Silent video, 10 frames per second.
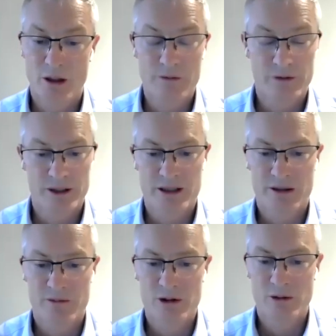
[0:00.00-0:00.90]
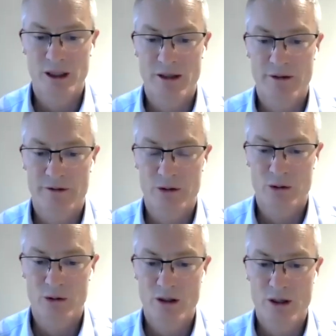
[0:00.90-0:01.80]
hopefully some real love
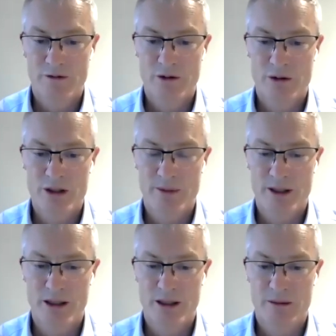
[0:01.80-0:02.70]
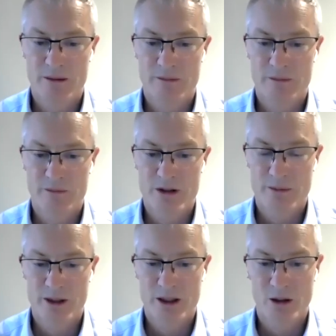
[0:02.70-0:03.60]
for some of
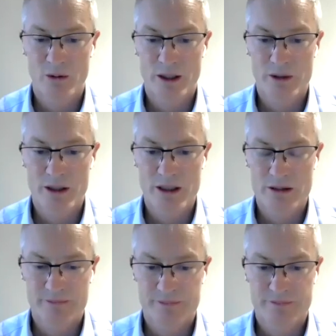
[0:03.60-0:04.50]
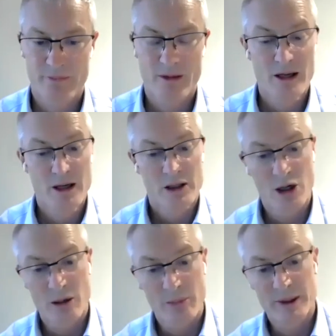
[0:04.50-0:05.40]
the gold equities.
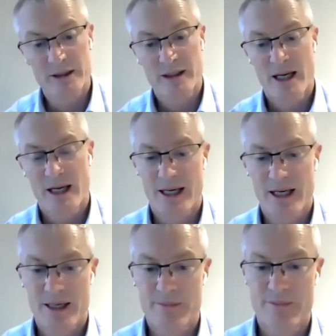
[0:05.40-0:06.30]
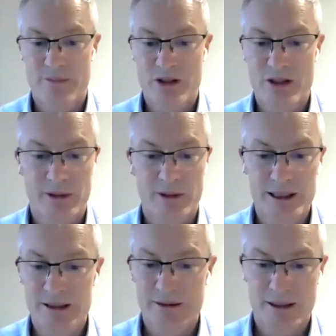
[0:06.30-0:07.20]
Copper,
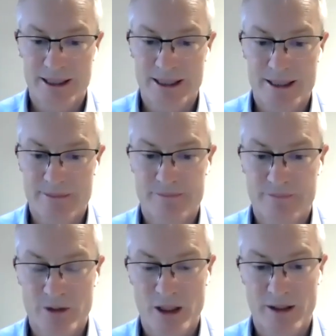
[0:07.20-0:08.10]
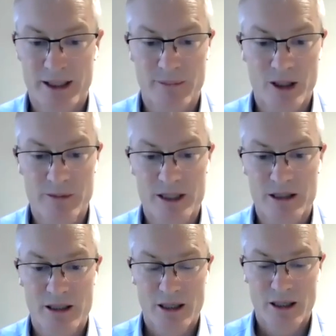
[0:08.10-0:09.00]
similarly, at the
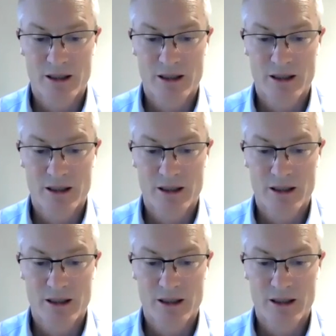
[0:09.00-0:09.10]
moment,